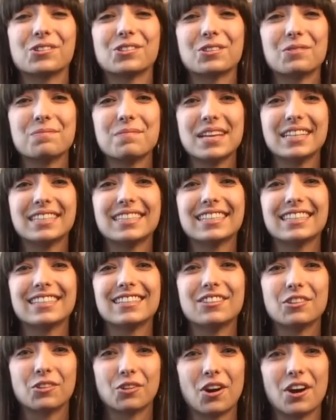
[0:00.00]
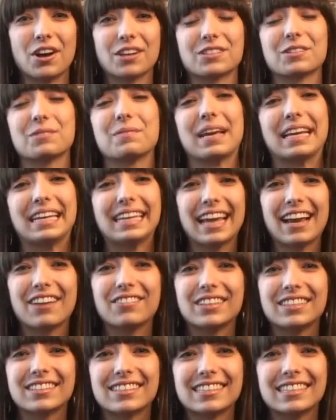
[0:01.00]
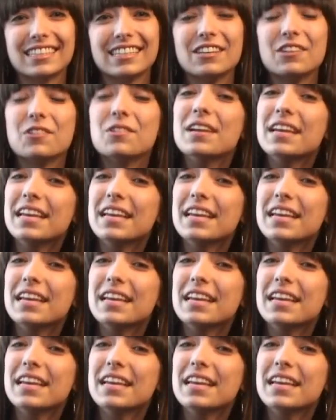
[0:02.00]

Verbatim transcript: So, Mason, you're awesome. I can't wait to see you.